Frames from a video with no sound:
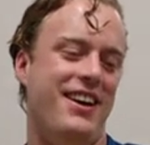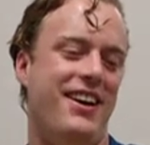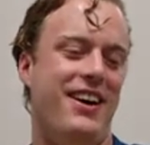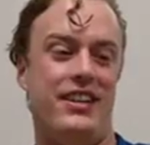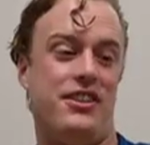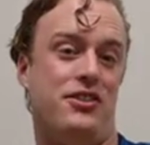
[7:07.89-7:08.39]

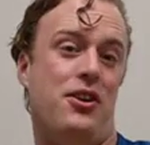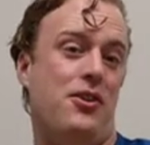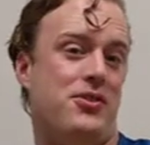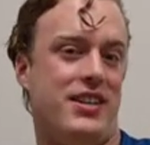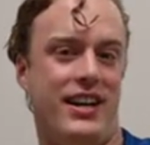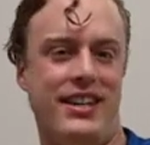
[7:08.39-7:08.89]
I took
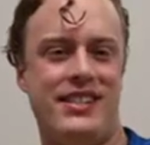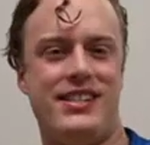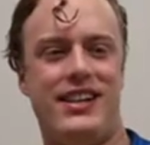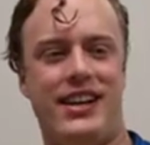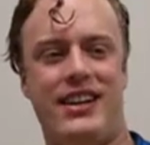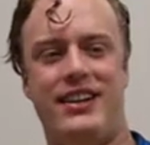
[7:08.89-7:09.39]

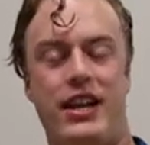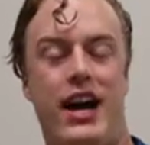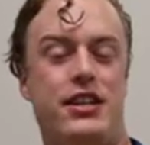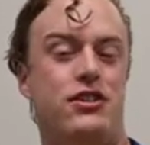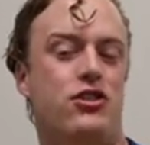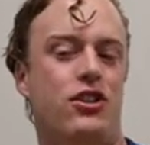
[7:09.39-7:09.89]
neuroscience.
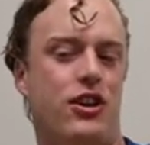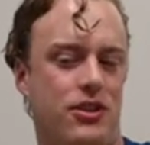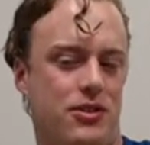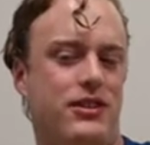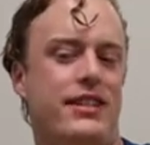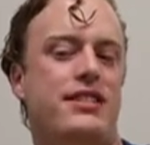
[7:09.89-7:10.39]
I took
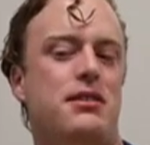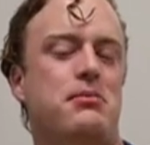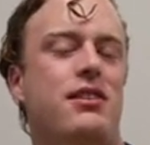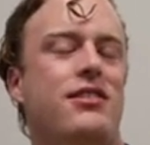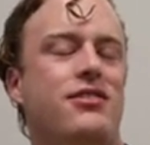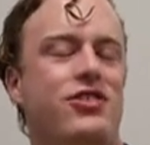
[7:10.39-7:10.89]
those classes to
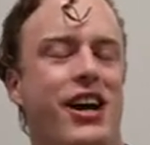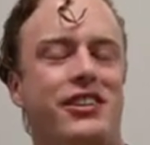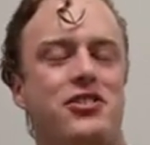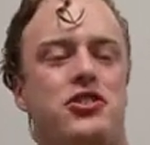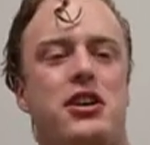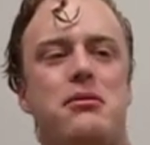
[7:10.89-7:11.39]
be
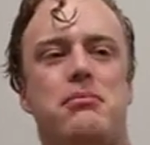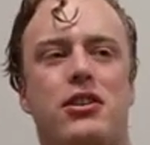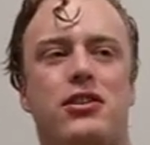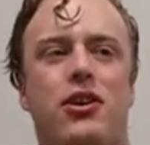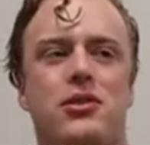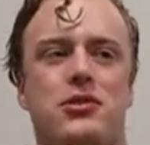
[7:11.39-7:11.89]
challenging, but
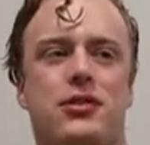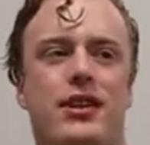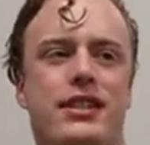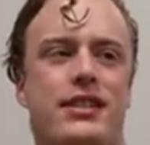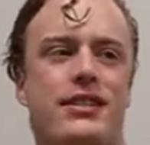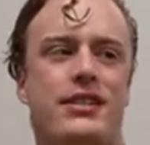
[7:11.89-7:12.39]
there are also
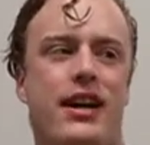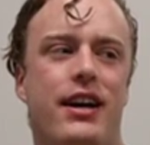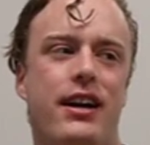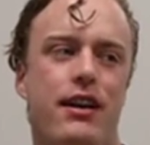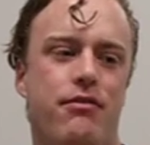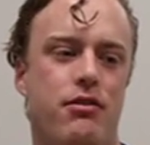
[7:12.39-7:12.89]
classes
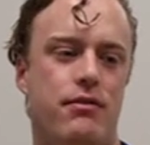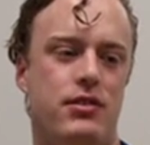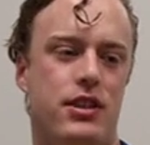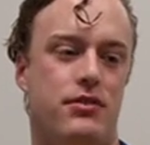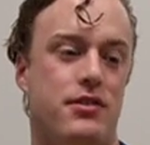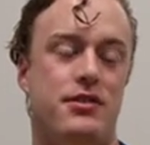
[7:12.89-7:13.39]
that if you have a
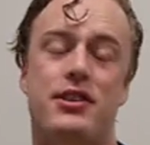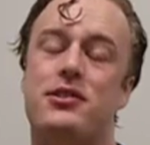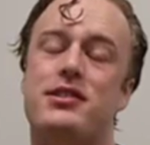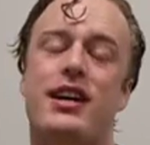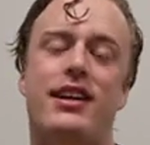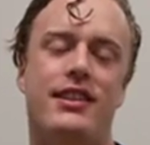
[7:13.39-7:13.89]
different skill
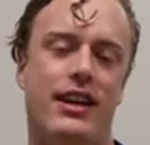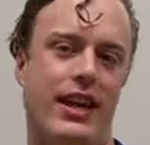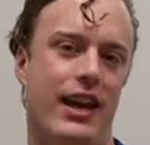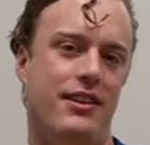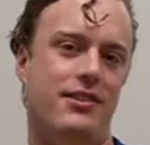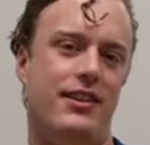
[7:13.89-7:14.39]
set, they
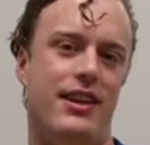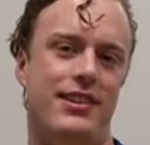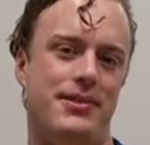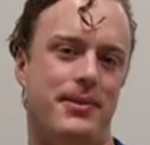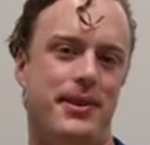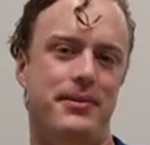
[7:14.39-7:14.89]
cater to that
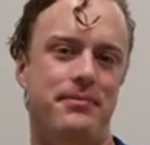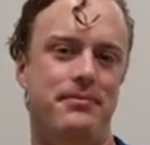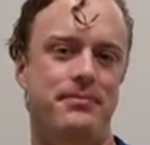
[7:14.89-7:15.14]
as well.